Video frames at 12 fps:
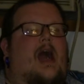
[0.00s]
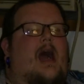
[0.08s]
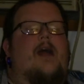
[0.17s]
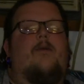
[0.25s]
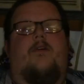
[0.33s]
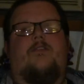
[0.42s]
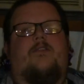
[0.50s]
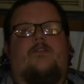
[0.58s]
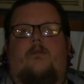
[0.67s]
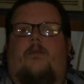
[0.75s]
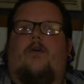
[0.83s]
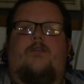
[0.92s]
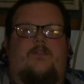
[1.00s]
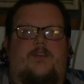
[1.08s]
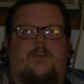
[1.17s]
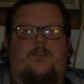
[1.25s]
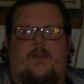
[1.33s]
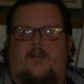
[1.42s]
I wasn't supposed to
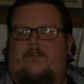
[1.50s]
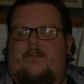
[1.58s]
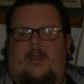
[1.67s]
do this.